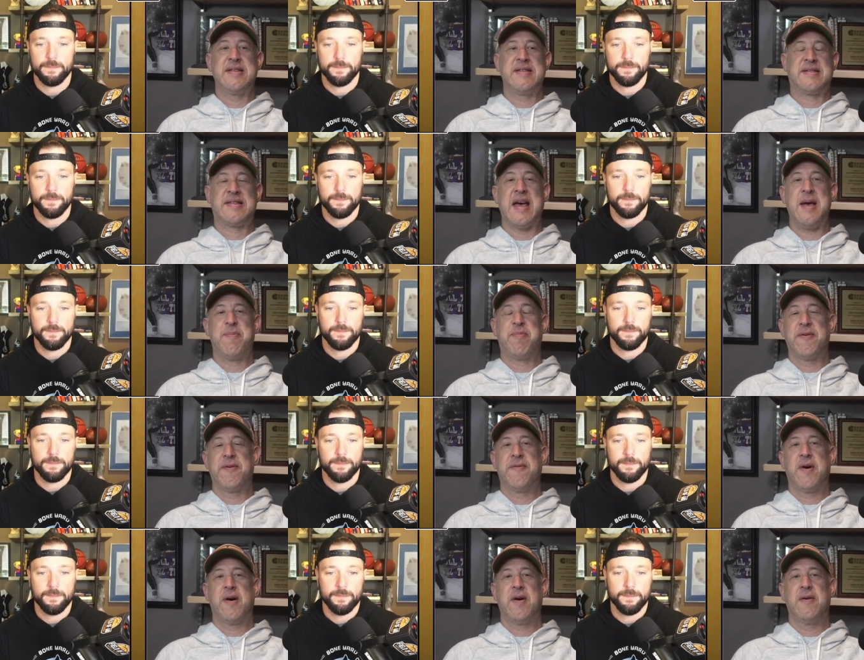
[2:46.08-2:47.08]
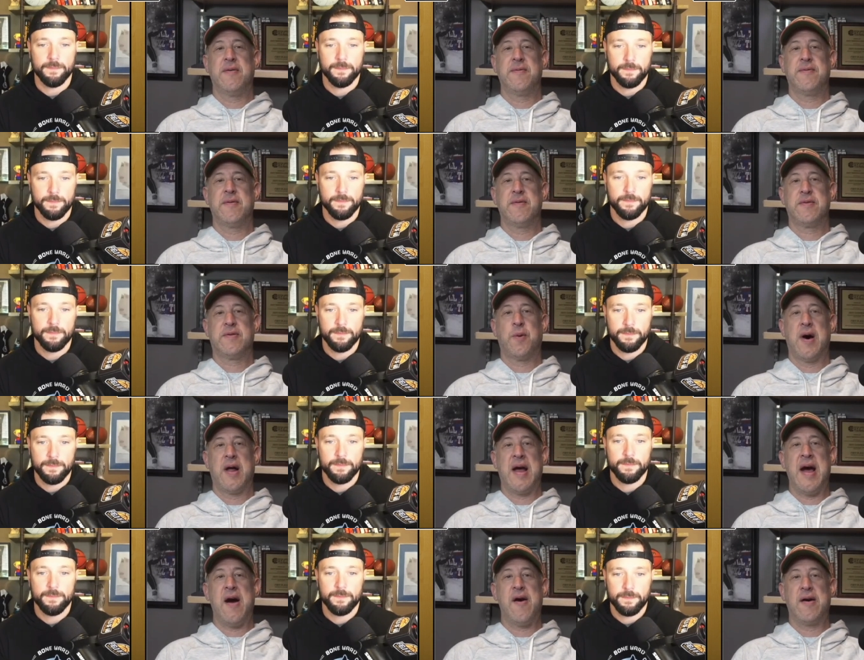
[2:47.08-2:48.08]
Speaker 1: tape of of
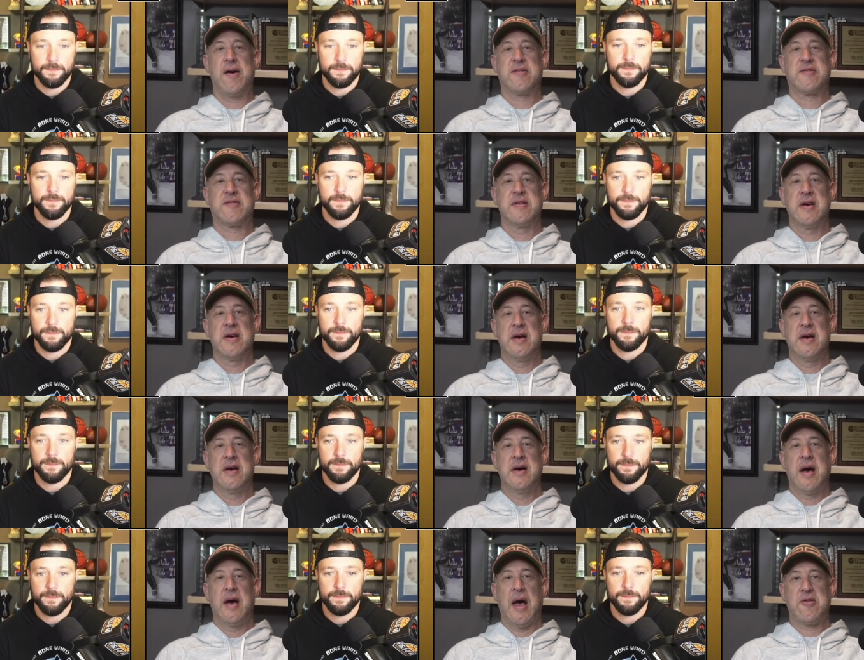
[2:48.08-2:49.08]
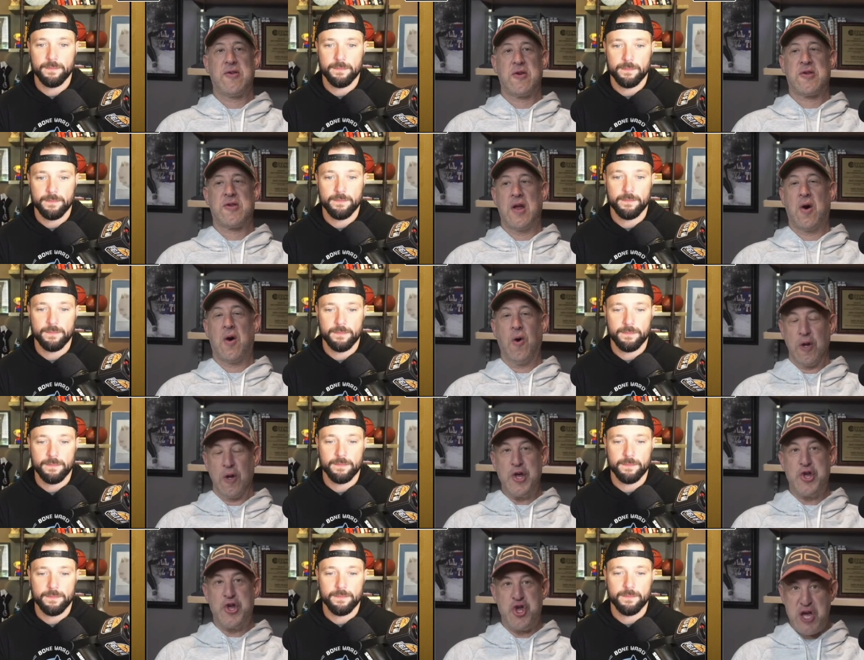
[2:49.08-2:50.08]
Dajuan Harris and just saying,
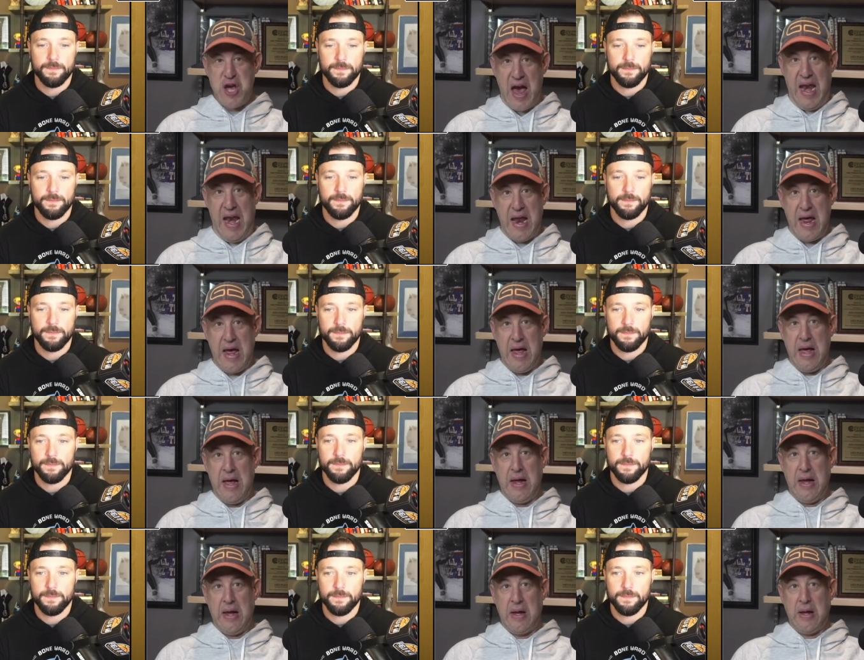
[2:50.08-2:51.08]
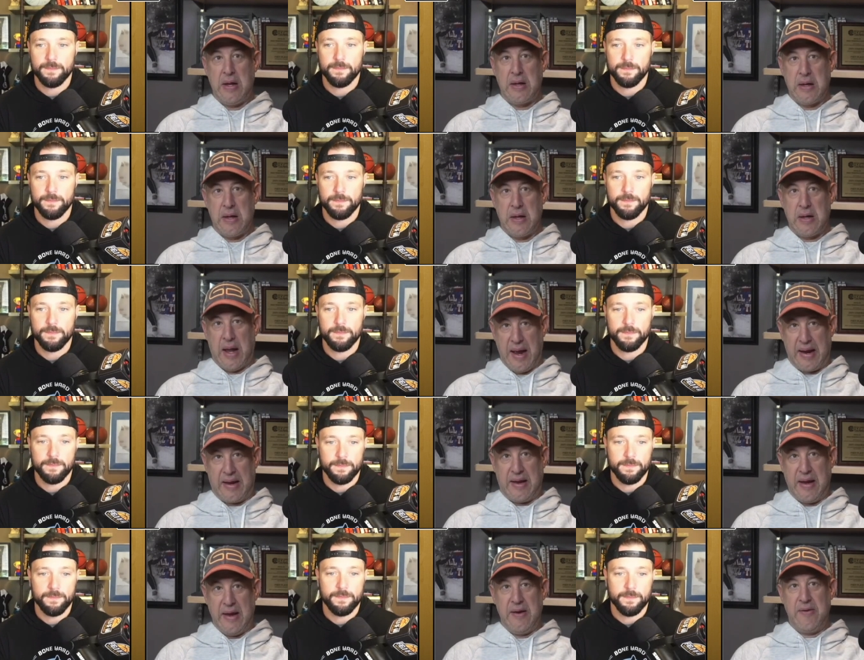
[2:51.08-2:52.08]
holy shit.
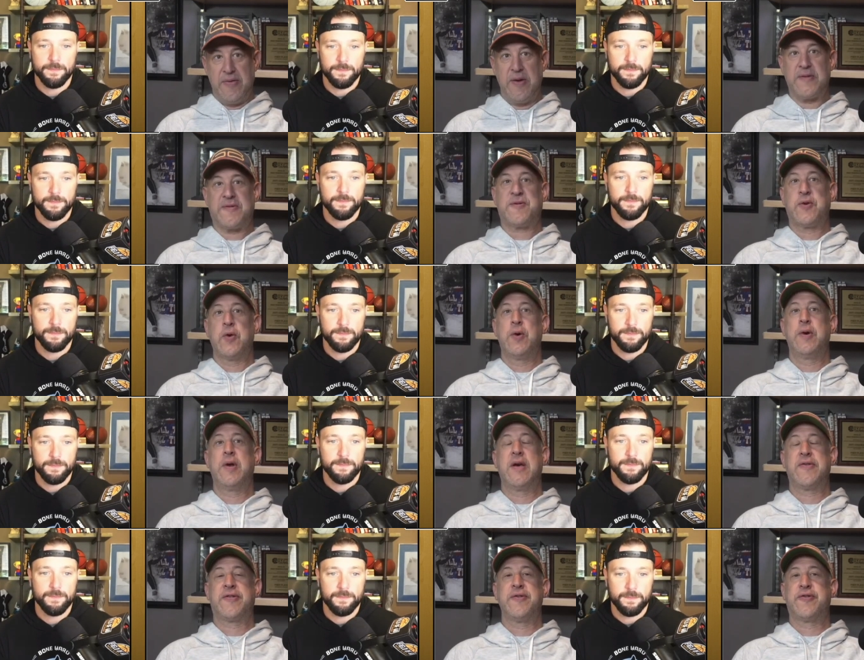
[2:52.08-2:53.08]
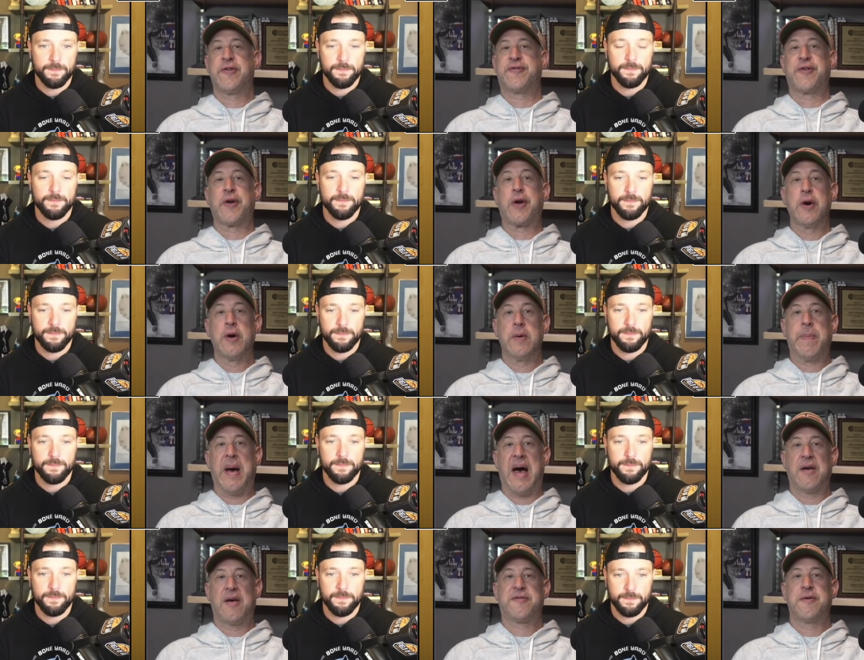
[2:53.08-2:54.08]
Like this dude isn't just a good
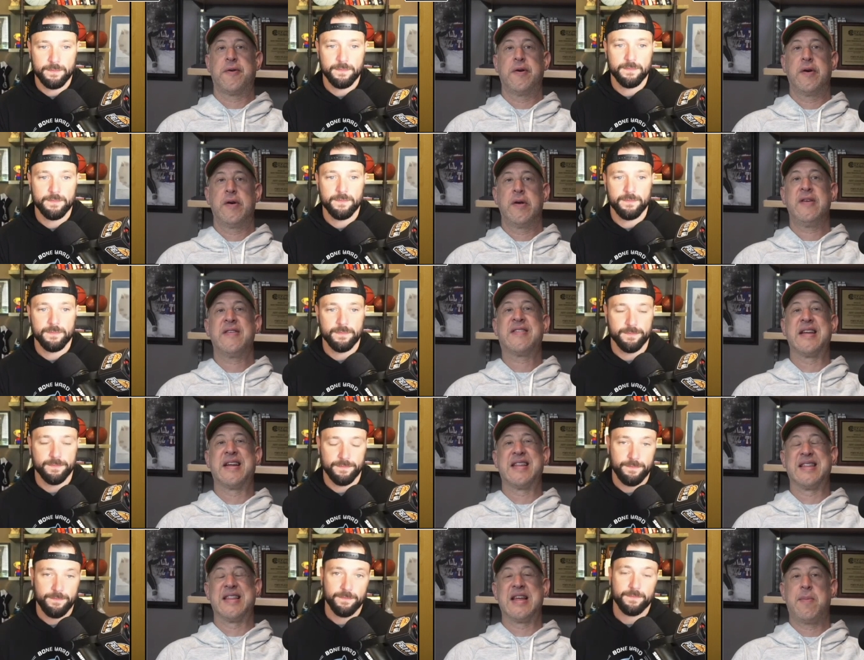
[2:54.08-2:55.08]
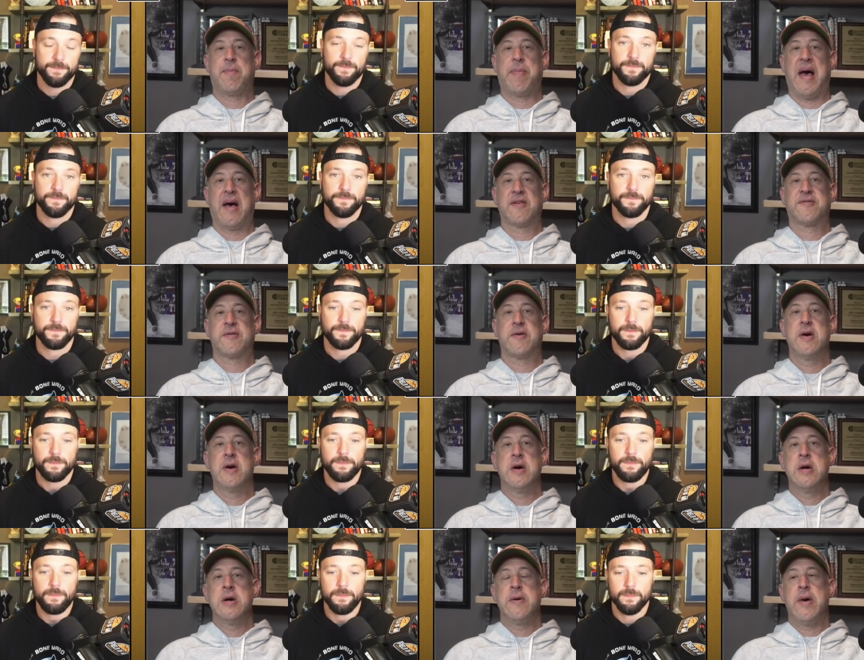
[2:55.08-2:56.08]
passer, he's mm-hmm. an elite passer
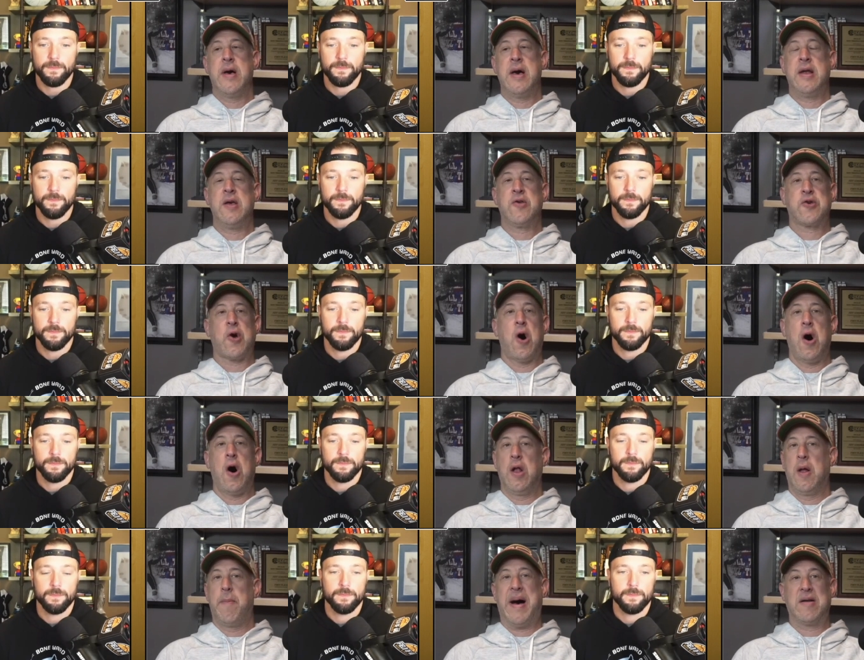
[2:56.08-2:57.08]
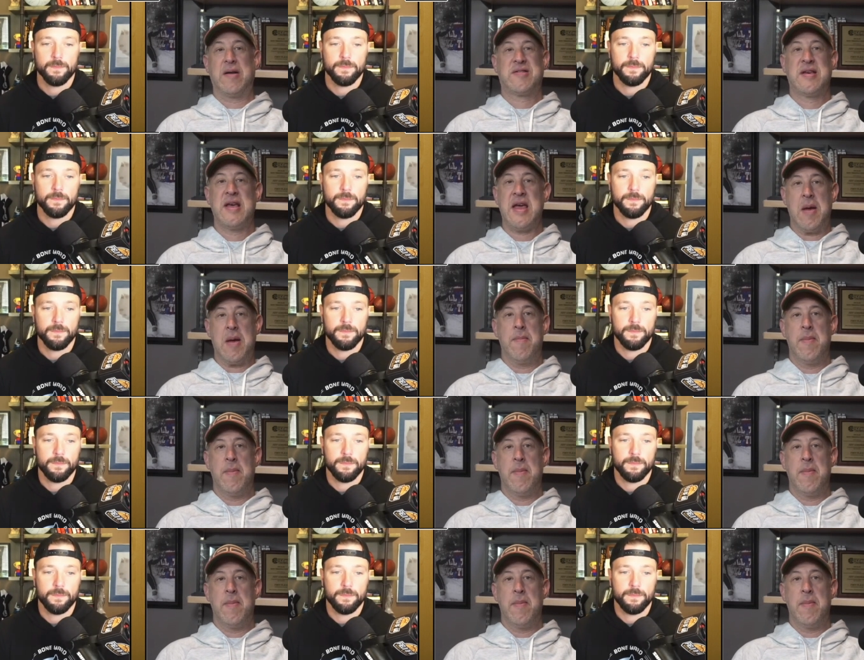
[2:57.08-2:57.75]
and he's all about team.